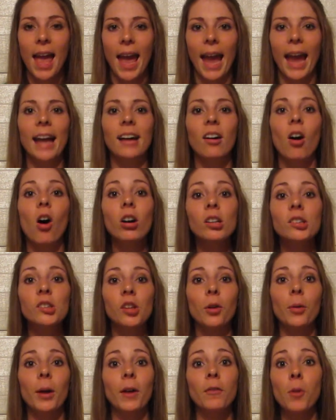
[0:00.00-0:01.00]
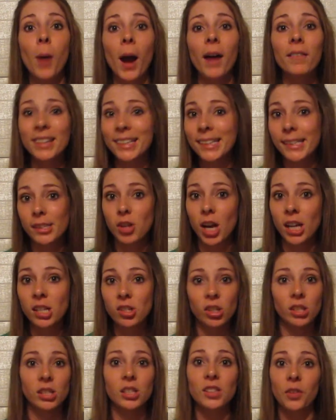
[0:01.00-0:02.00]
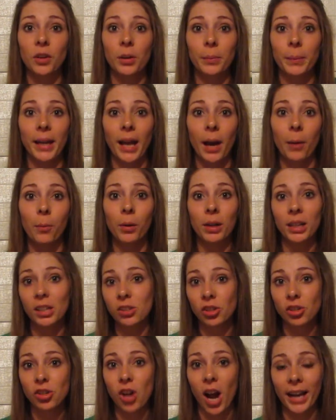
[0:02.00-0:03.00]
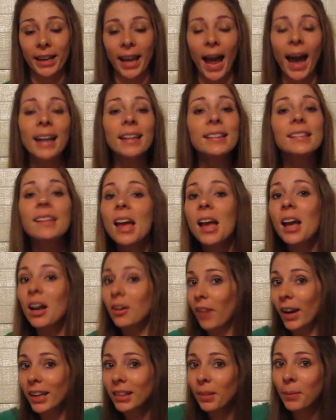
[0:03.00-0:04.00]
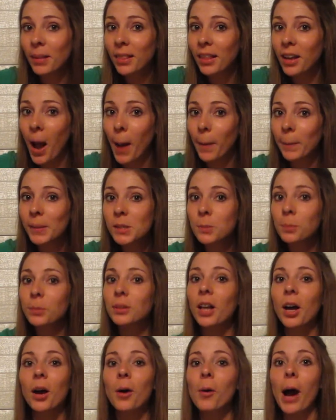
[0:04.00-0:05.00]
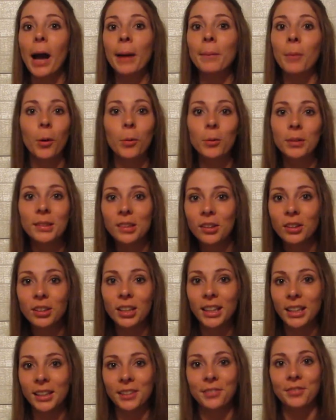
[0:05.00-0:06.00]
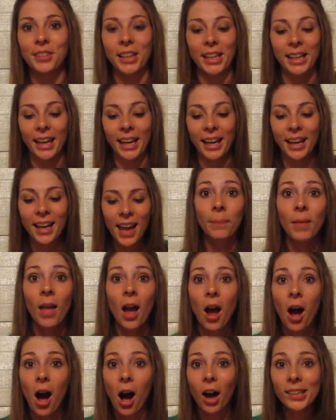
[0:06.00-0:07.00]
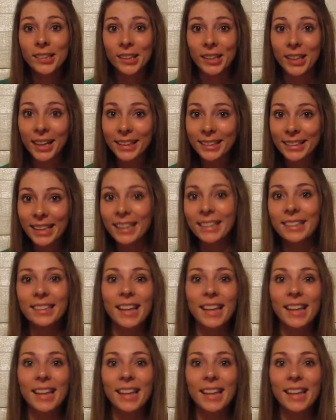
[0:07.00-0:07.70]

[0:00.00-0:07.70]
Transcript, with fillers: And also, if you have any suggestions for me on what I should try next, write them in the comments below. I'm always looking and reading. I'll see you guys next